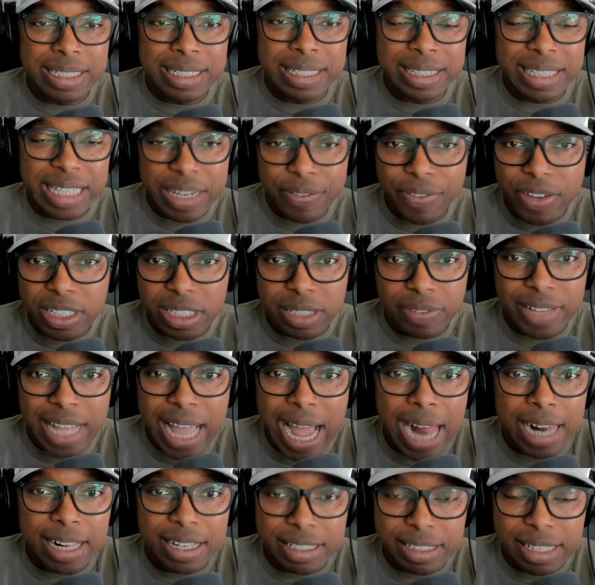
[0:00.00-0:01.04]
defensive
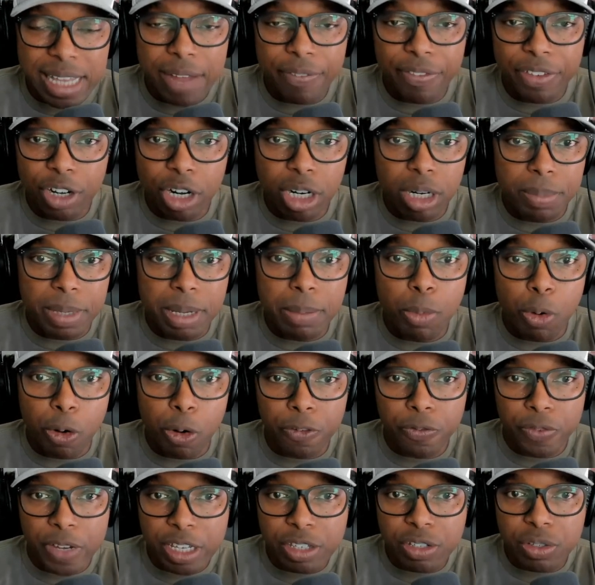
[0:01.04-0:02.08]
line is definitely going to be
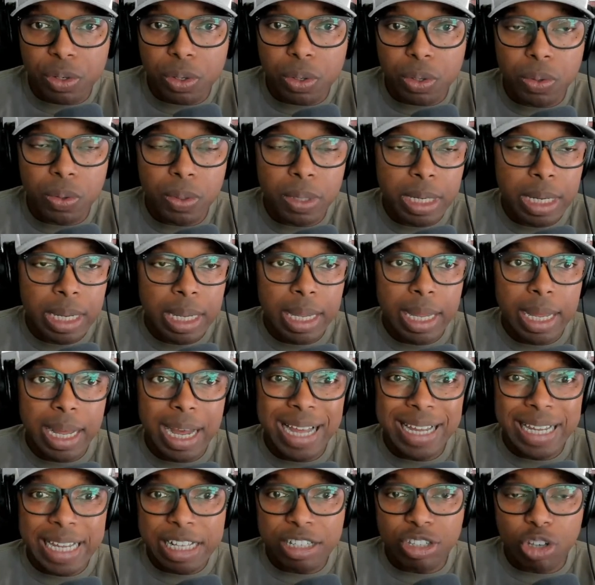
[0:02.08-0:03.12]
more physical
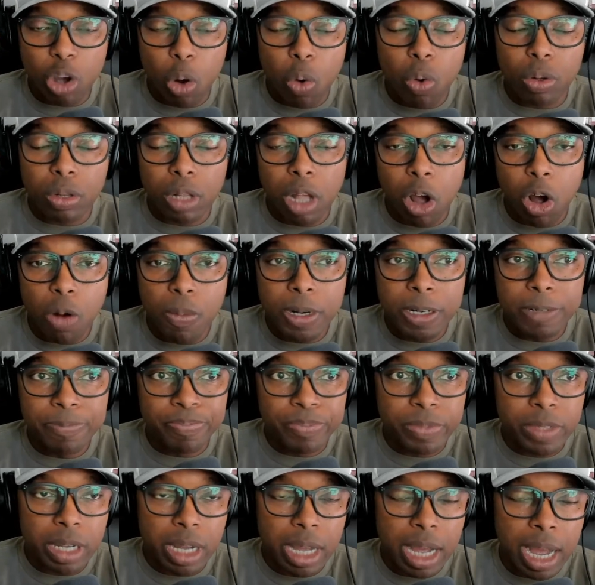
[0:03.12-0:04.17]
against Oklahoma
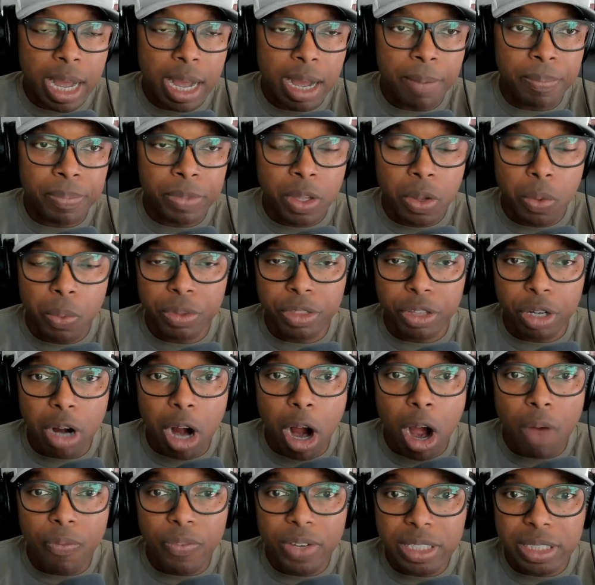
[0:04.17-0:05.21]
with
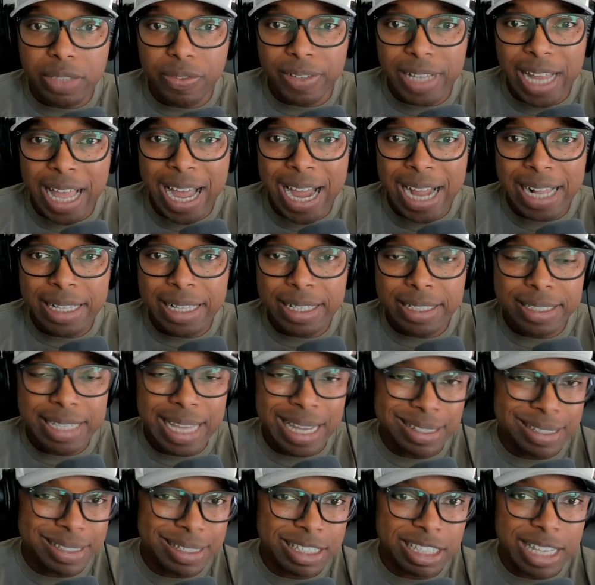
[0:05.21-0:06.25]
their offensive line.
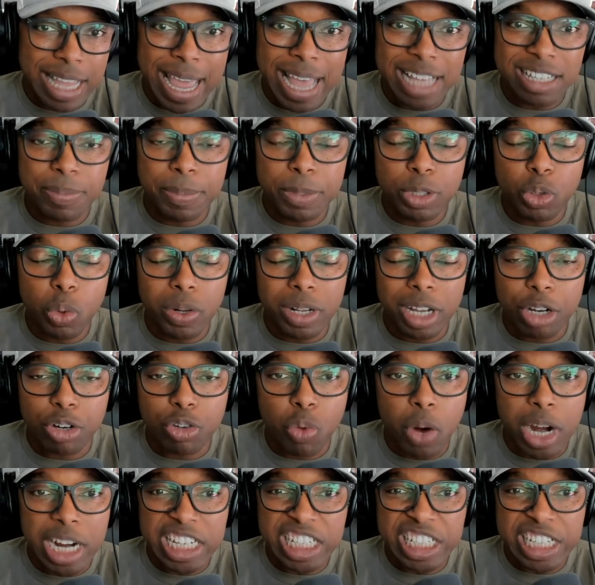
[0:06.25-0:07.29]
Texas has been doing a
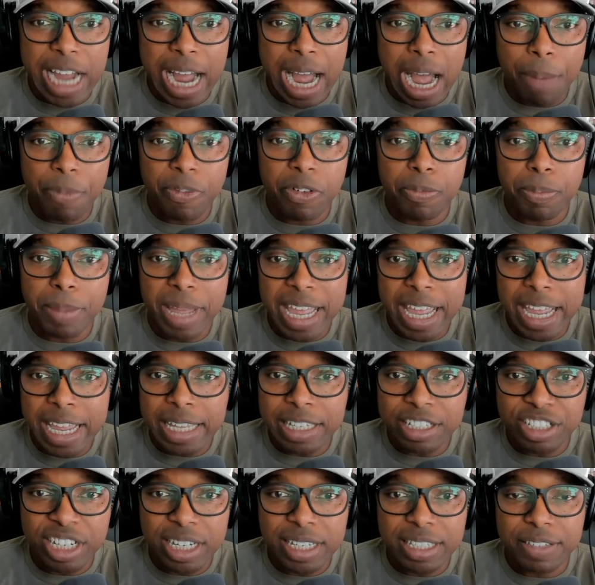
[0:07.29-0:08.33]
great job of
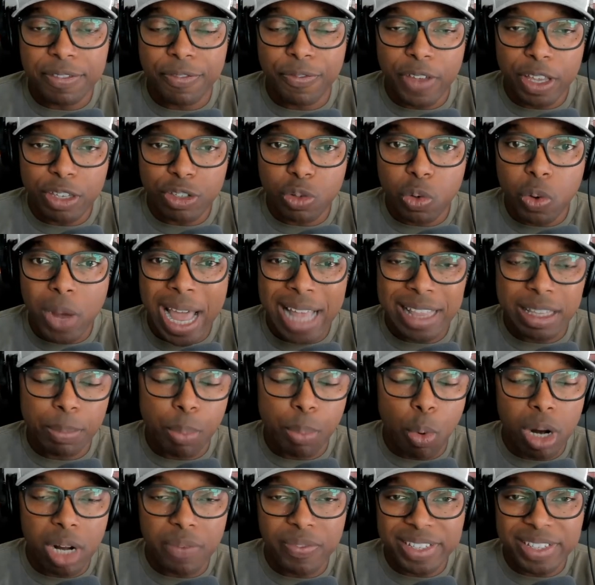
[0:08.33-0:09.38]
being just physical at the
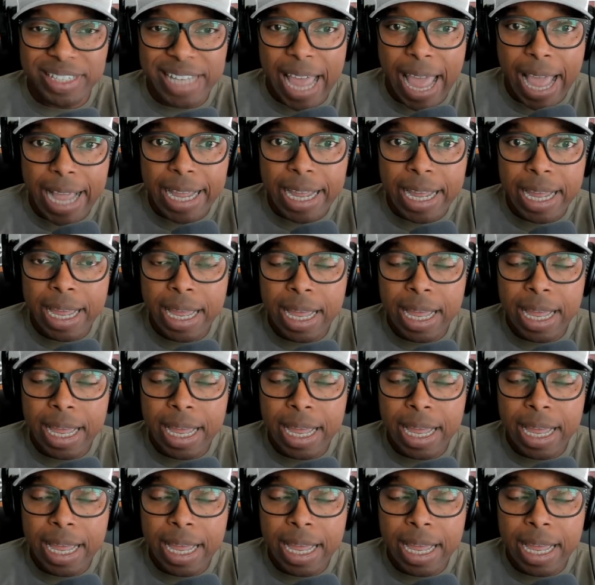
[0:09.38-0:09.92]
point of attack.